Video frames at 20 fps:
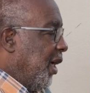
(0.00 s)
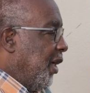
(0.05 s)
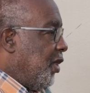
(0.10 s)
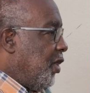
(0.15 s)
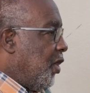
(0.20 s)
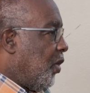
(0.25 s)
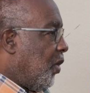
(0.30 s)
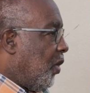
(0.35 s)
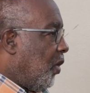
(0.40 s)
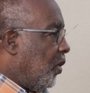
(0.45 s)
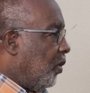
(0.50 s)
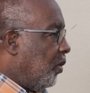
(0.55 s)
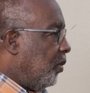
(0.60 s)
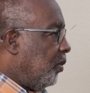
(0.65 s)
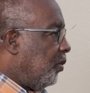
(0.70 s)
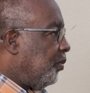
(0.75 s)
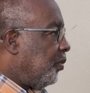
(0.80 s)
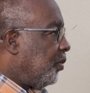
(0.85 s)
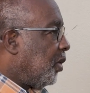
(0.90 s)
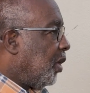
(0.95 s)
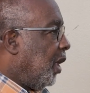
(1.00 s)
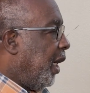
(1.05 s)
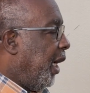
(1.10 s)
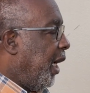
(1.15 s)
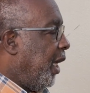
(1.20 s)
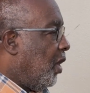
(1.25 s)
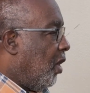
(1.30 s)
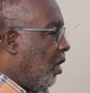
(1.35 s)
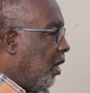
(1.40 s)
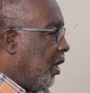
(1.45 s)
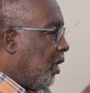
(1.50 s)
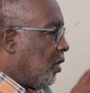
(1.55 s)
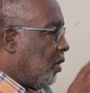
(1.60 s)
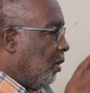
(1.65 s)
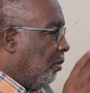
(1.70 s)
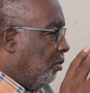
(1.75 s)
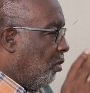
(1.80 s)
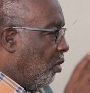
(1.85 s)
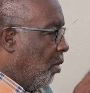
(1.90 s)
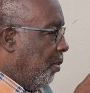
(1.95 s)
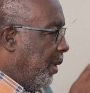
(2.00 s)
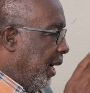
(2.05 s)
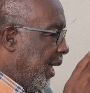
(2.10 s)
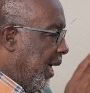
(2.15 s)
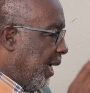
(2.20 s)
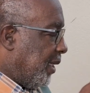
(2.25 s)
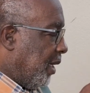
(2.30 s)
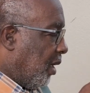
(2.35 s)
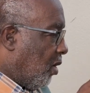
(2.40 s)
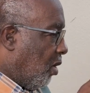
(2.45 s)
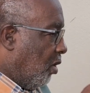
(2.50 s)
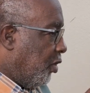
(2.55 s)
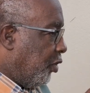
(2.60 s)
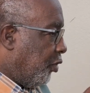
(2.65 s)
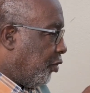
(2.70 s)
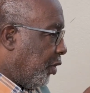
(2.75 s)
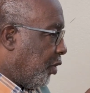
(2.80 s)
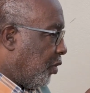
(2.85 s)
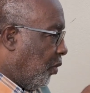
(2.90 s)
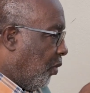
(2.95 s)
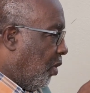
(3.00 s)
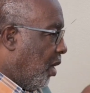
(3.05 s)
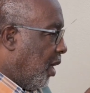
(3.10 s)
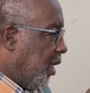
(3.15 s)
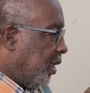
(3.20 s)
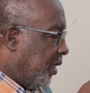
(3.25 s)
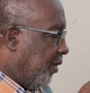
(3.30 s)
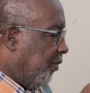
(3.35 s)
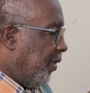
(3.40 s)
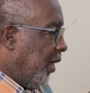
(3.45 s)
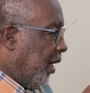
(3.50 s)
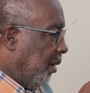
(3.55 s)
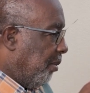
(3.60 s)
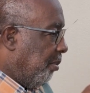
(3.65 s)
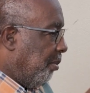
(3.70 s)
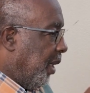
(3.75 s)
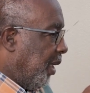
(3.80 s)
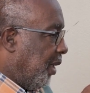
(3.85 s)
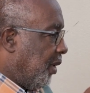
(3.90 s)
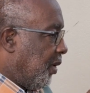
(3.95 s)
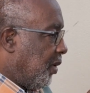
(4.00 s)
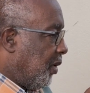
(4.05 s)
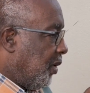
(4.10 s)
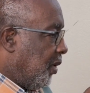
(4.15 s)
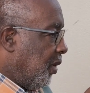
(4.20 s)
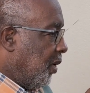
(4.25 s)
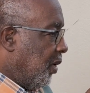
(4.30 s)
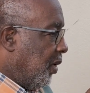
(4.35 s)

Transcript: You know, in order to mobilize a country towards development,